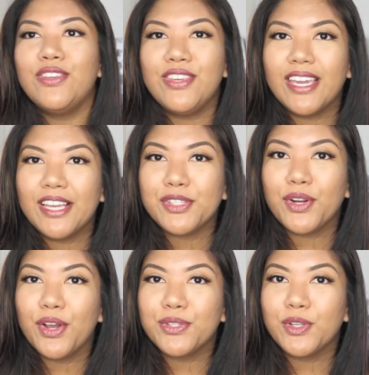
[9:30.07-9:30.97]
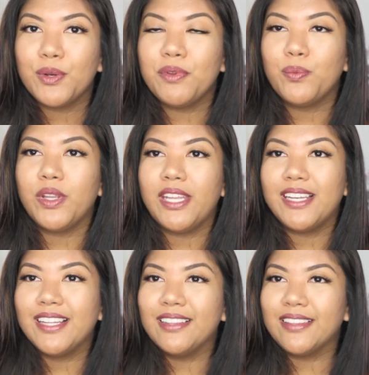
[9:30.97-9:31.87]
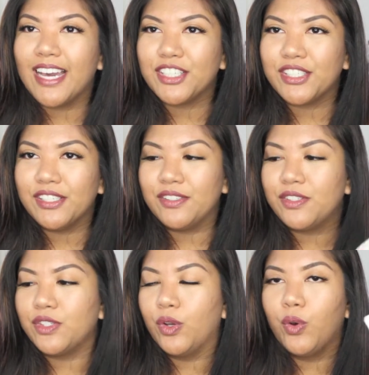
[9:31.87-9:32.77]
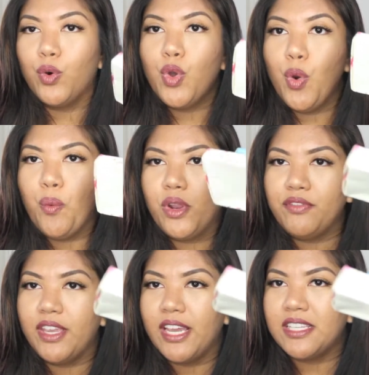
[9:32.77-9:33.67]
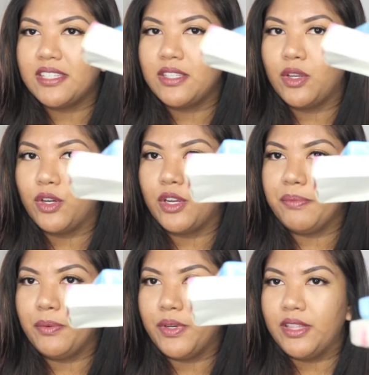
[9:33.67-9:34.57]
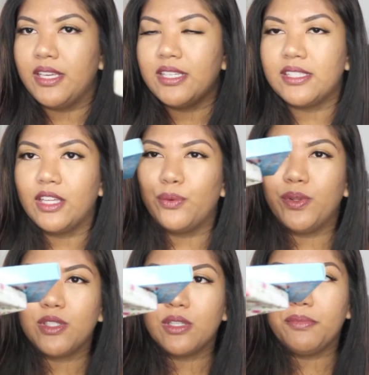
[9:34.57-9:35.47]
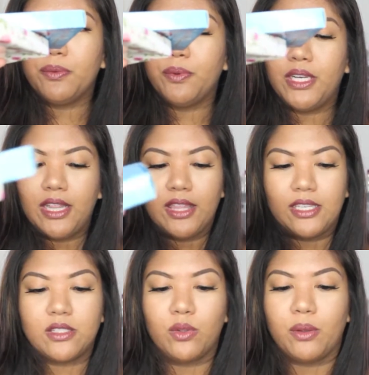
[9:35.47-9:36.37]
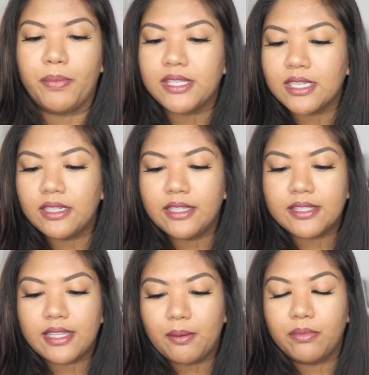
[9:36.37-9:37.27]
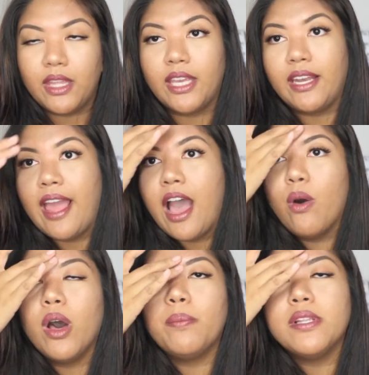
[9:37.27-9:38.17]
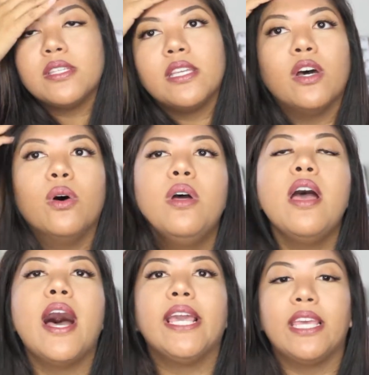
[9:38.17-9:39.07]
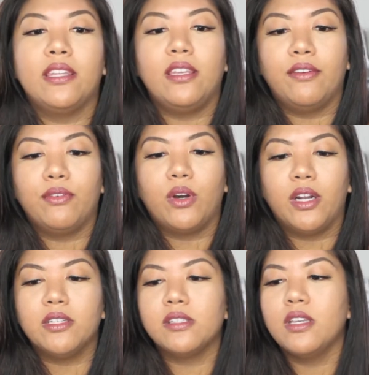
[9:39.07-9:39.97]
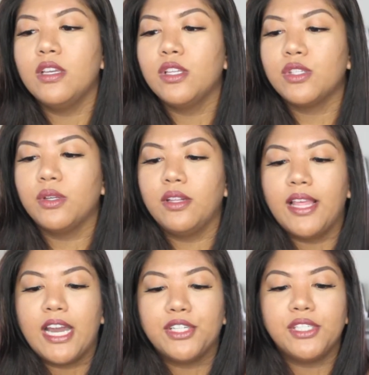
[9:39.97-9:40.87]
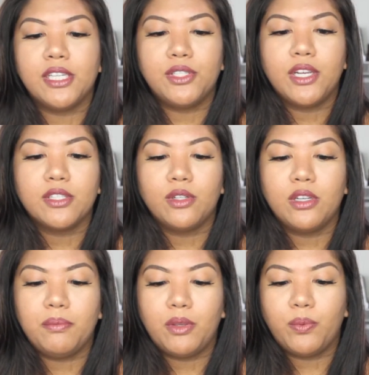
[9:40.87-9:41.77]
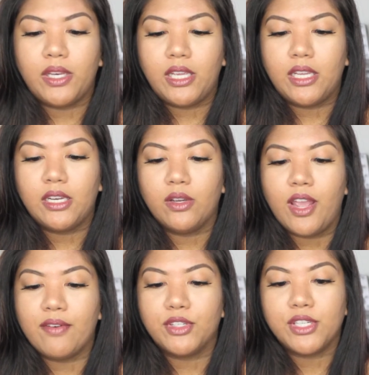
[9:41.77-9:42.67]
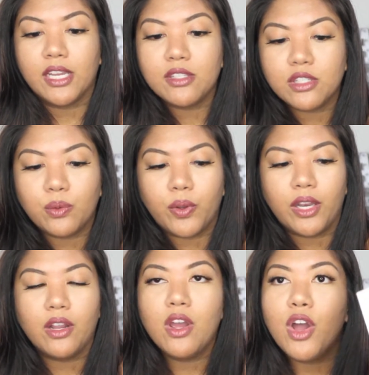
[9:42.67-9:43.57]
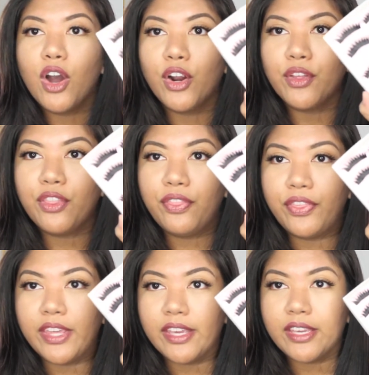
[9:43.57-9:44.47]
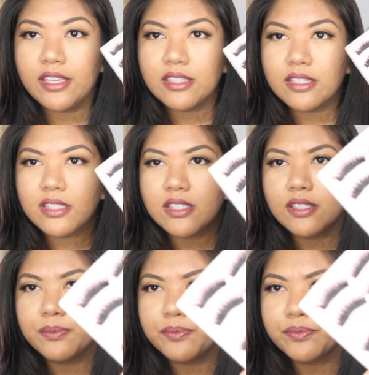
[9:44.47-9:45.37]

You guys are also going to be winning lashes, so one of you guys are going to be winning this, the other one is going to be winning this. So they're basically the same thing now up until I get the gift cards. So the lashes that you guys are going to be winning or have a chance to win are these.